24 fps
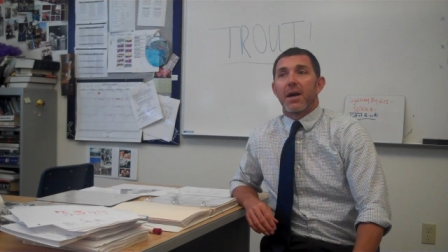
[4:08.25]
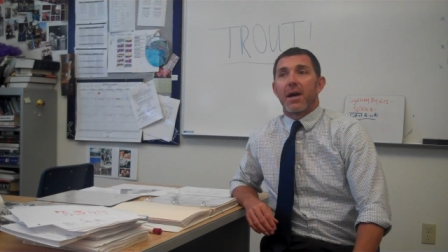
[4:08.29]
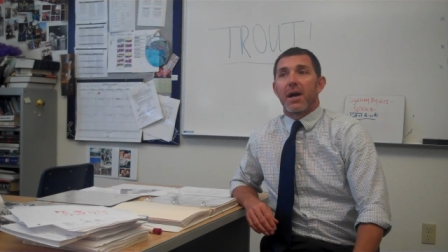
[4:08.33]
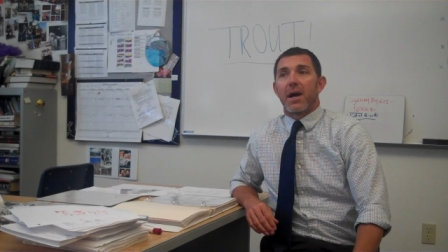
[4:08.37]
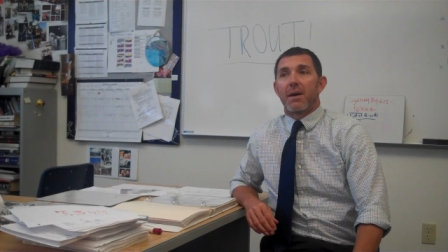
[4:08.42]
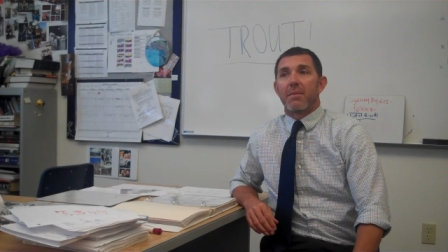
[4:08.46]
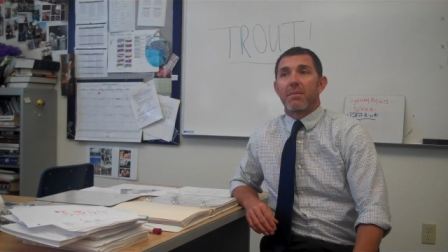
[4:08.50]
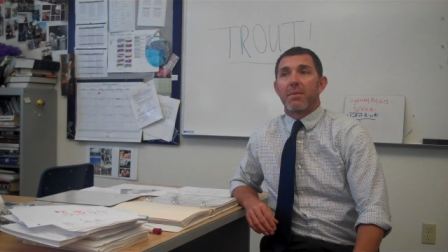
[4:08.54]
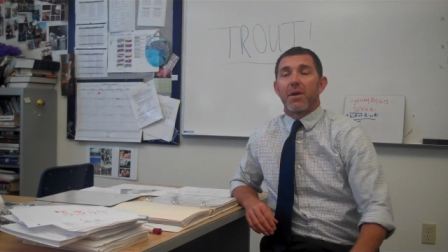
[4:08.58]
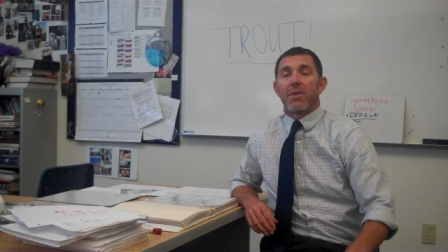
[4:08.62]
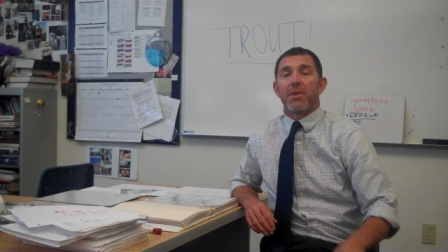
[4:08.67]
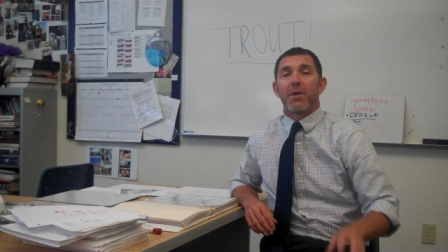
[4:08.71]

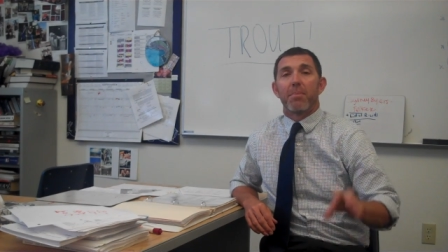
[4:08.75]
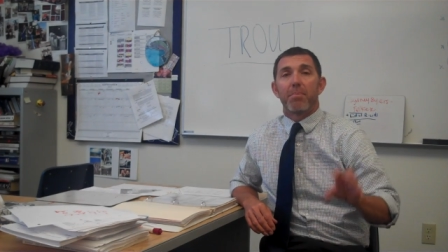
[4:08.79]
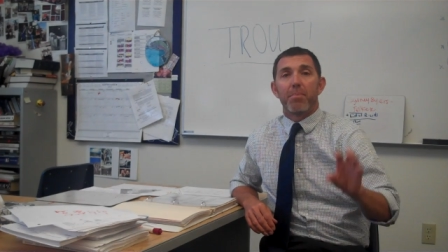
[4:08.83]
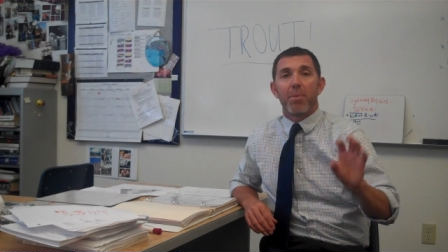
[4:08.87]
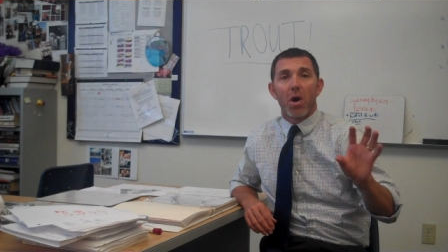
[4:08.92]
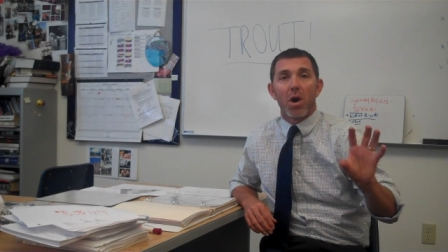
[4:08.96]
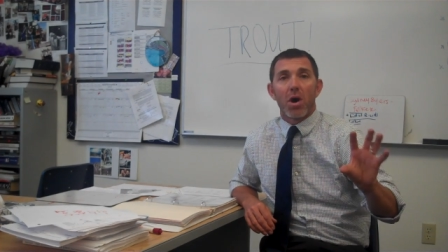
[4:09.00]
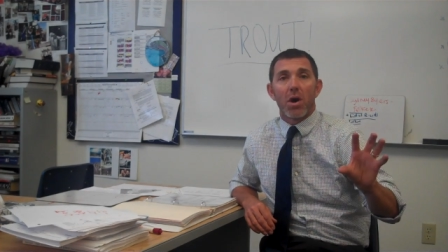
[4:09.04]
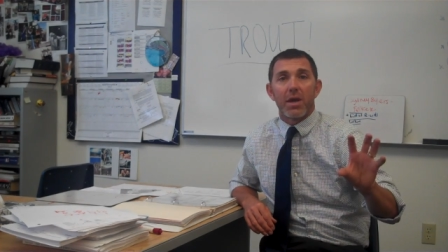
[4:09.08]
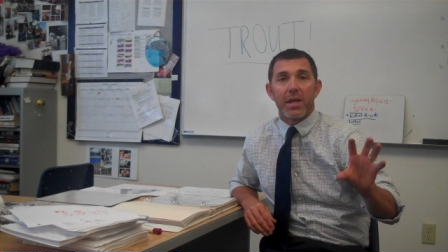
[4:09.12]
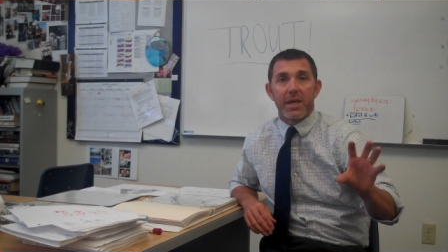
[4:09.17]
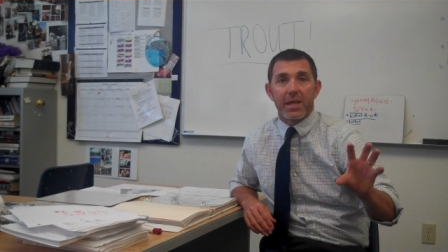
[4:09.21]
um, the
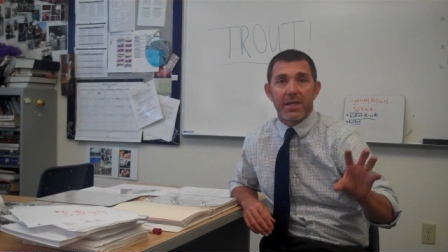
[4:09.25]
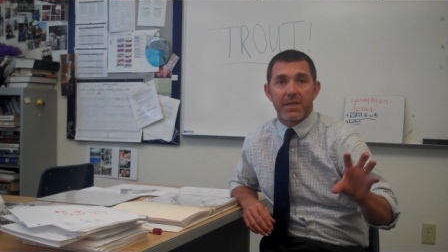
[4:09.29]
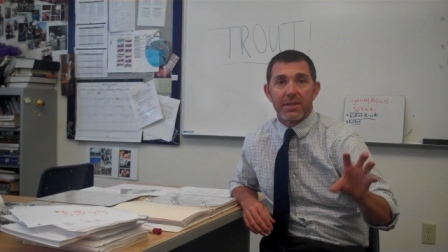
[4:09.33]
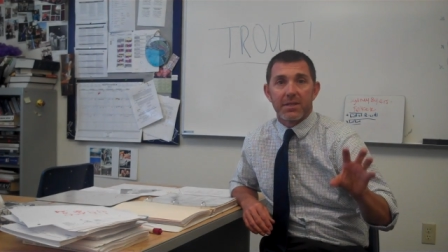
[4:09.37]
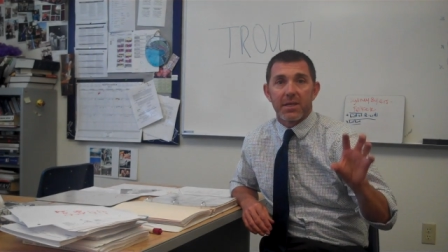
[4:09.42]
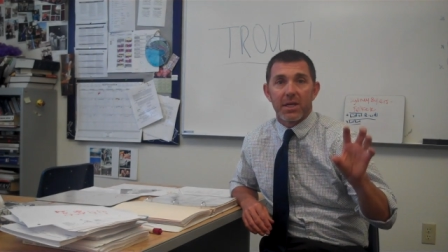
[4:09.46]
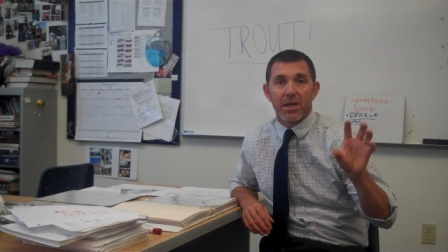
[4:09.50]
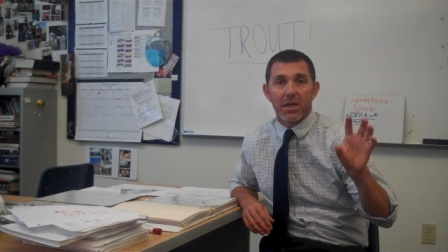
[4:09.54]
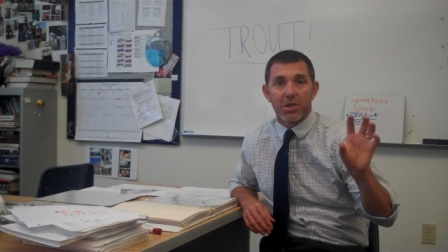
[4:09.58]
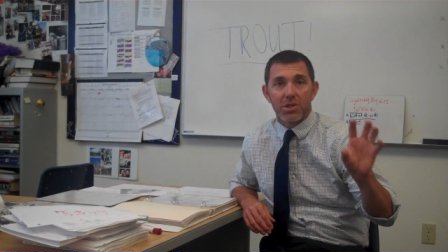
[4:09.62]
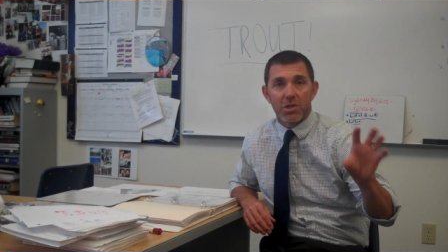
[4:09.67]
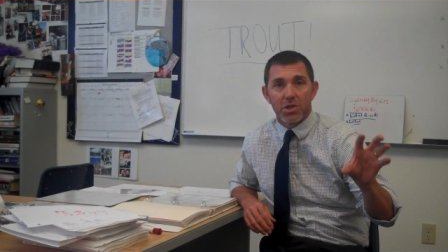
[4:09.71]

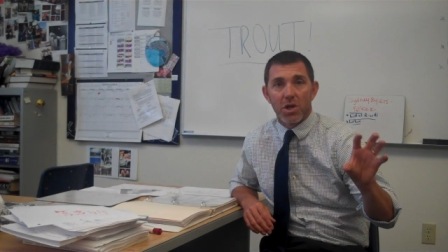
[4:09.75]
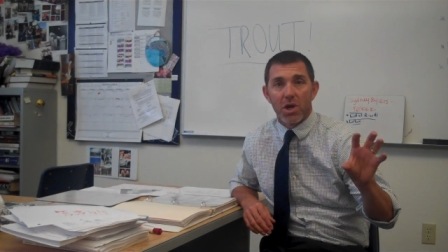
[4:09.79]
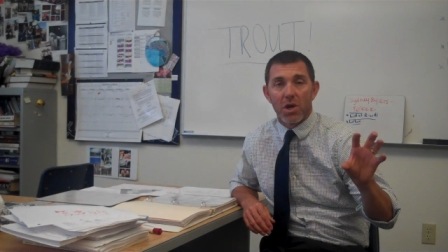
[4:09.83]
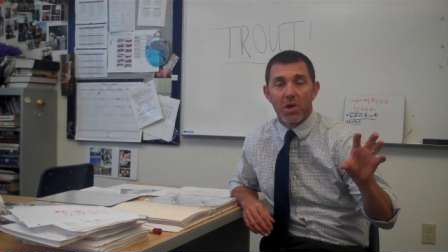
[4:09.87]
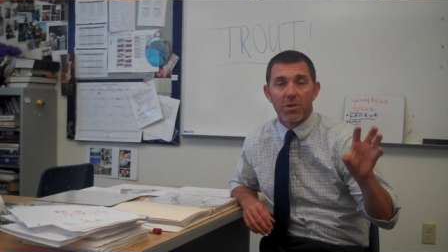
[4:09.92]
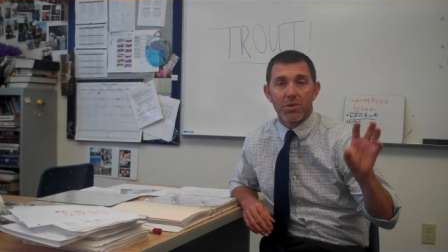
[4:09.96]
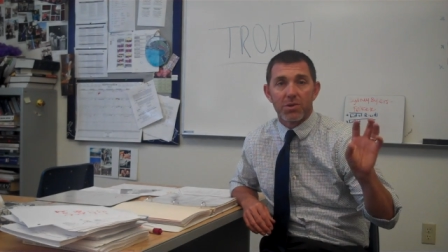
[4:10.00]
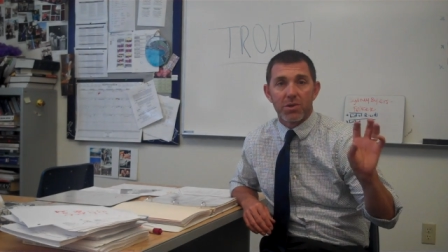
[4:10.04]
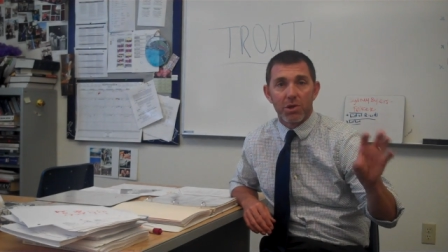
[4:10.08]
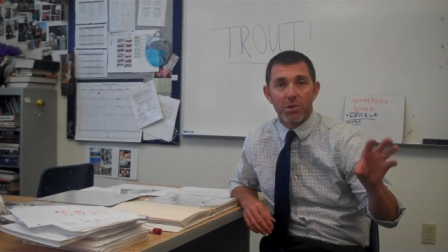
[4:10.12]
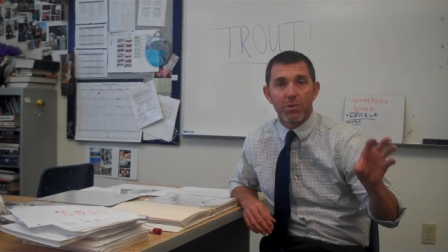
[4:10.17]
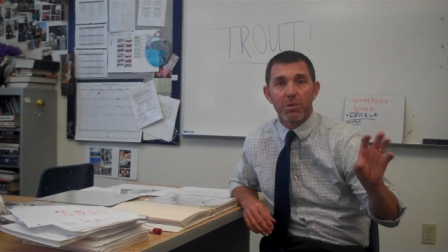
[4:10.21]
parties
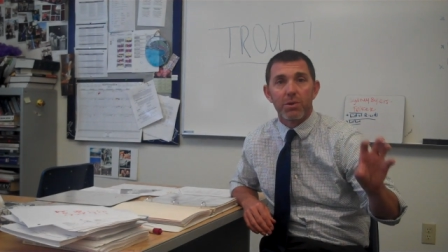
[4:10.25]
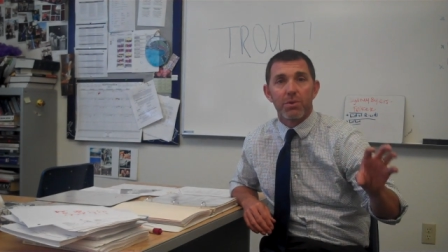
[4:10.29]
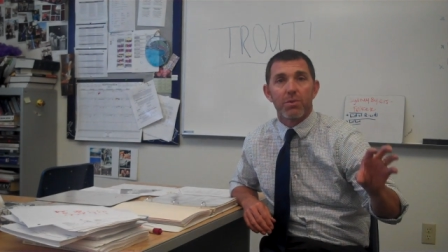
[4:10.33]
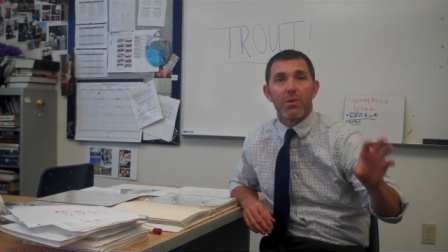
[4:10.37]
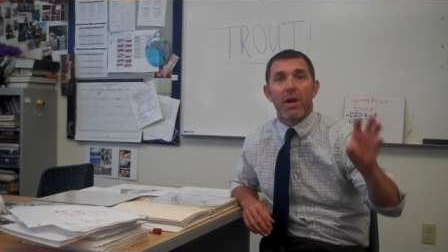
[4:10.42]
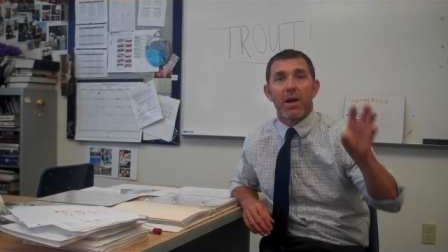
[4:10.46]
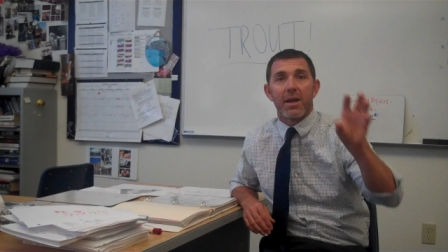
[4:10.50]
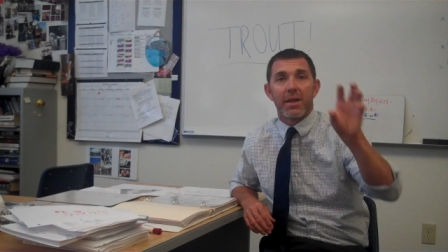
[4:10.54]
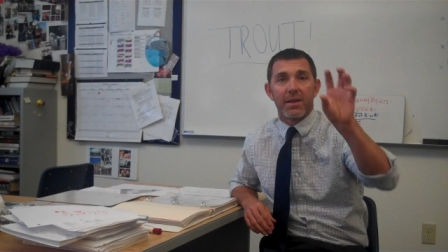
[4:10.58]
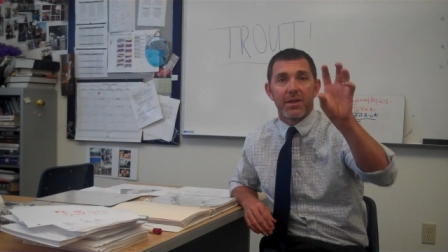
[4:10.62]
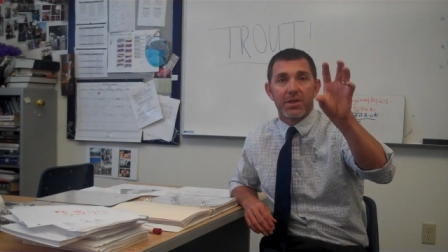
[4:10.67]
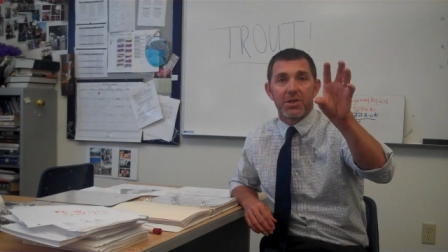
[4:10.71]
chose who would
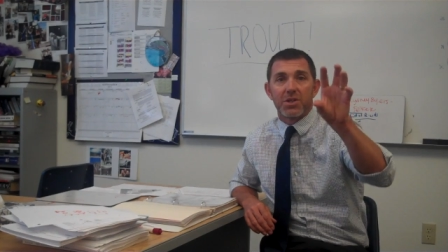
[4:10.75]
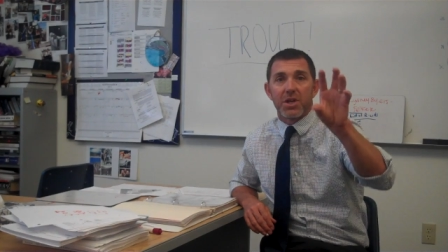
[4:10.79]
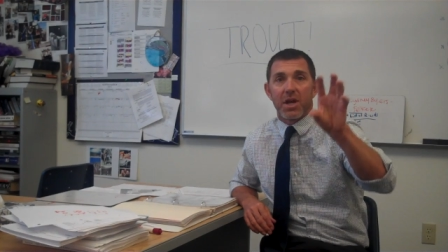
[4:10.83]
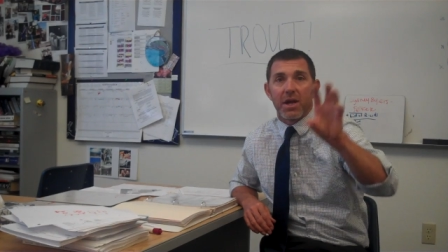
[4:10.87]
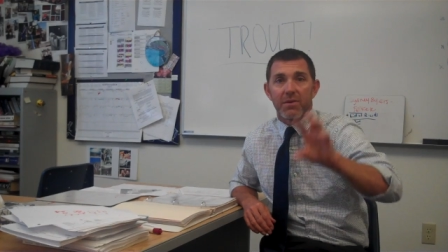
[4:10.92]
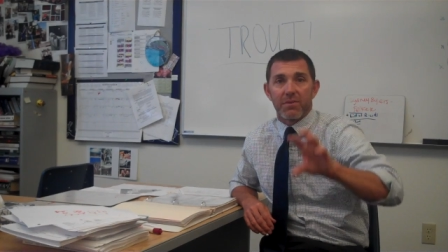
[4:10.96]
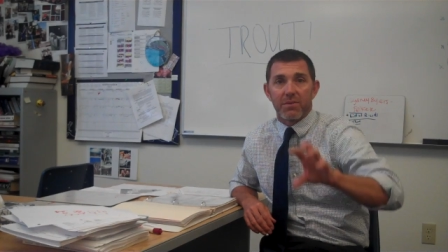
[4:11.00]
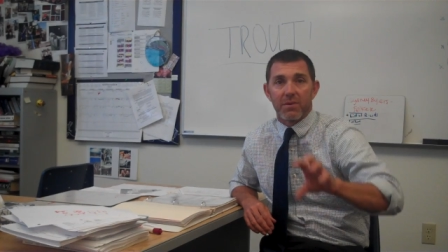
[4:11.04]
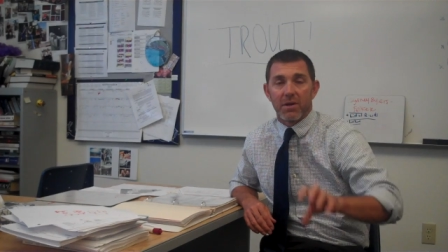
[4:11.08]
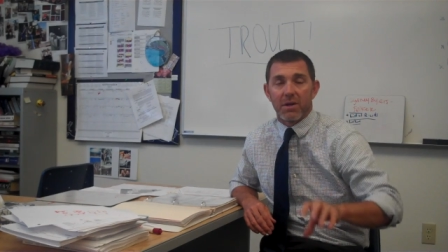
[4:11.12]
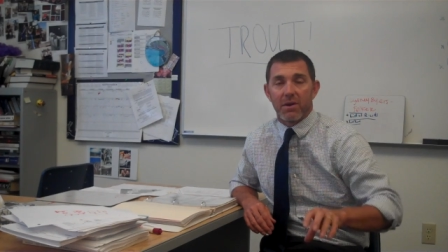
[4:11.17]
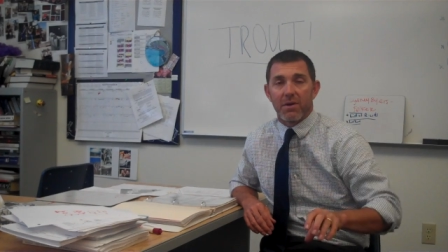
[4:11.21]
run in the
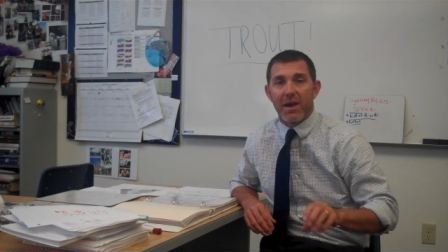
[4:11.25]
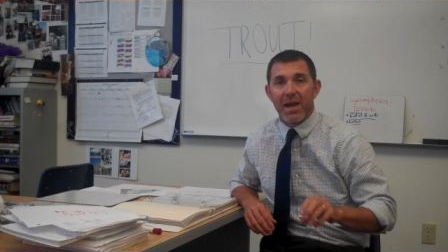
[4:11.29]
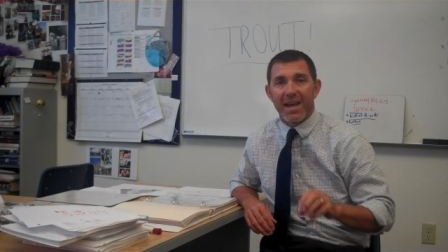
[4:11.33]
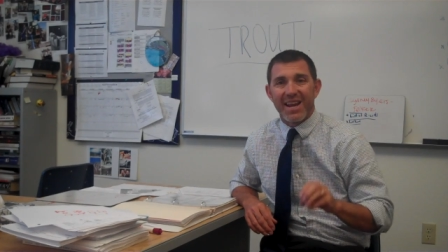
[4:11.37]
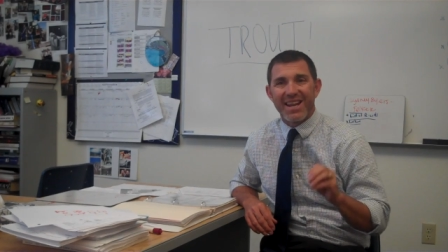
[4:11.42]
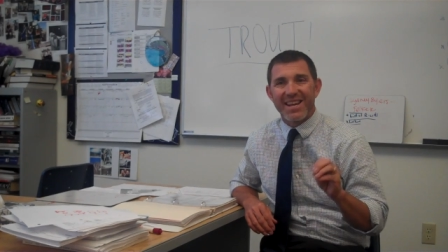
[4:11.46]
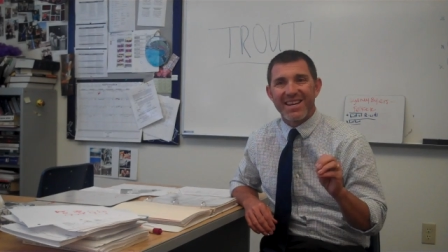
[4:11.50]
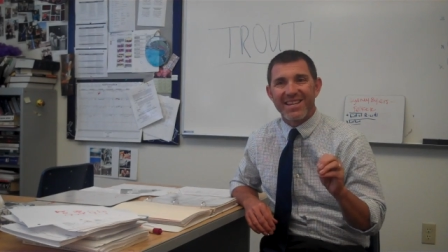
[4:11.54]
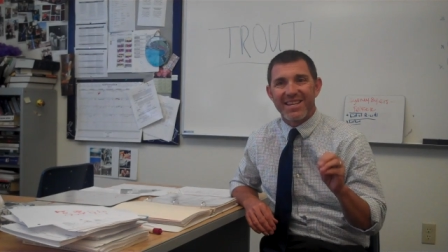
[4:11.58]
general, right?